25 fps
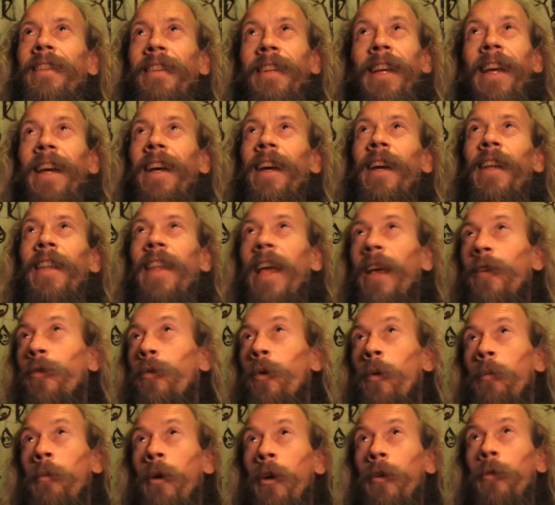Yeah, and that's
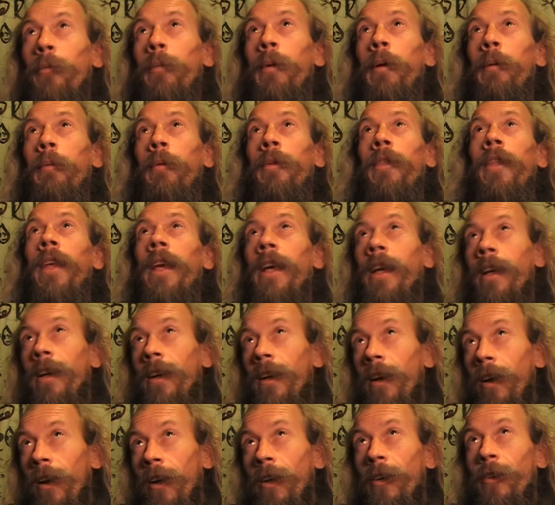what most people think,
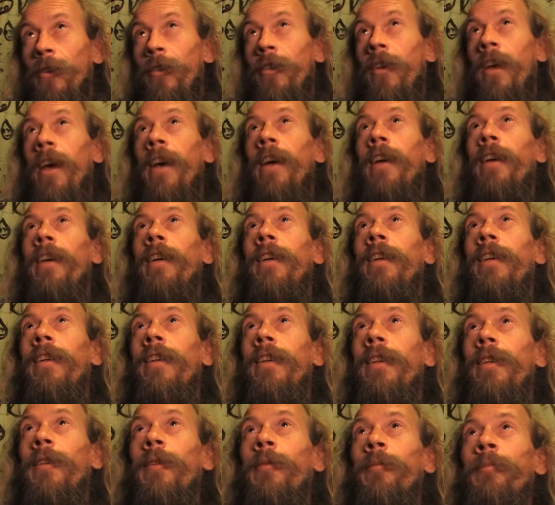like you say.
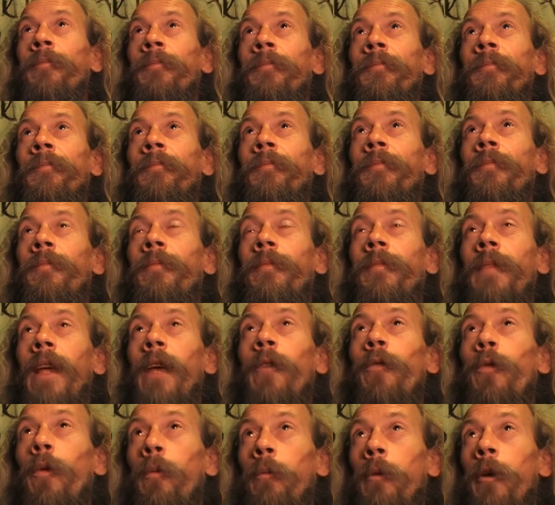Yeah.
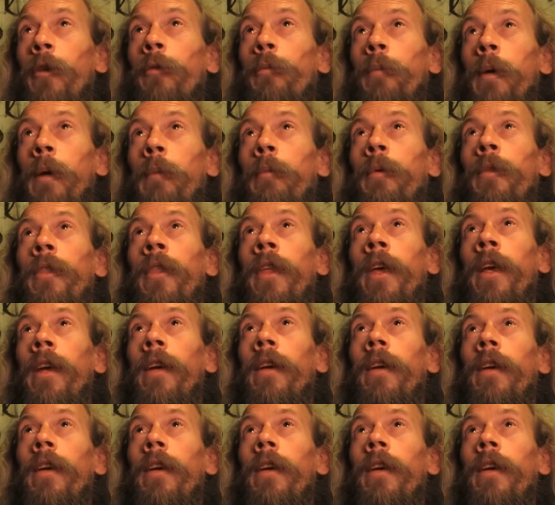That's what most people think.